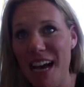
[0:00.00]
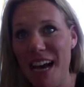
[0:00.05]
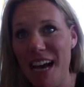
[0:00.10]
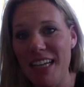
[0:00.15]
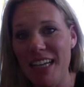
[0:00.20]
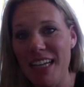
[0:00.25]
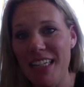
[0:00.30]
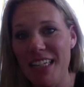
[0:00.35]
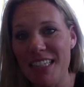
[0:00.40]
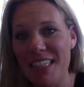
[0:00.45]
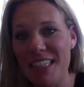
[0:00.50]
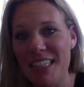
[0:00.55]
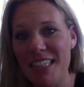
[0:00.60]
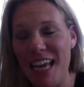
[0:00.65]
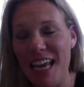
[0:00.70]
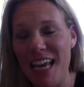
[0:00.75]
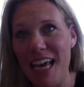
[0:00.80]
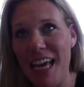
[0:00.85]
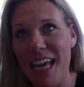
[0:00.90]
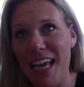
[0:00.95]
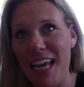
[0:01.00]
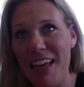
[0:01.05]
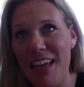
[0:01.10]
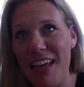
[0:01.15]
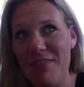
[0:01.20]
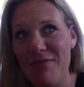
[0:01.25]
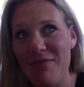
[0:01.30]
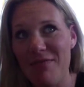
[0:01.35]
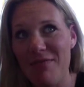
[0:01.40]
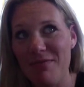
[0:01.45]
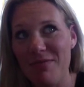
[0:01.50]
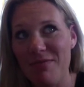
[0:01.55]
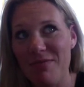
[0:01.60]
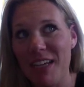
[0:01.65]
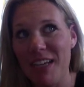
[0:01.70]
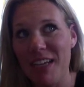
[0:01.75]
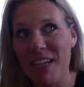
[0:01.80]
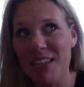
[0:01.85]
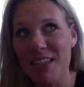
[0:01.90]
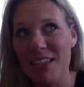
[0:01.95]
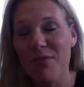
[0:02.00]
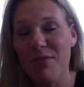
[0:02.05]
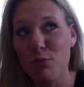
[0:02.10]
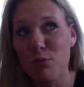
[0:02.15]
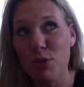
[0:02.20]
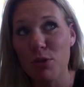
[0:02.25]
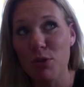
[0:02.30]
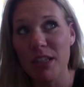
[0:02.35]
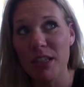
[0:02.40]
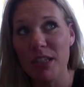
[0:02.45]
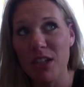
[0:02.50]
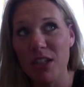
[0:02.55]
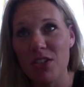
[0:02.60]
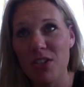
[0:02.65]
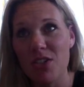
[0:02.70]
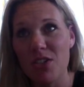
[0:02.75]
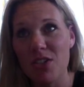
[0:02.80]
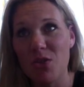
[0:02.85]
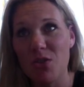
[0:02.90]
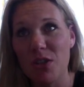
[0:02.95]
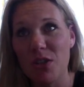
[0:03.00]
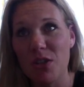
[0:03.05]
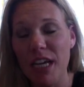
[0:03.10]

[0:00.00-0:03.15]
that's a really long story.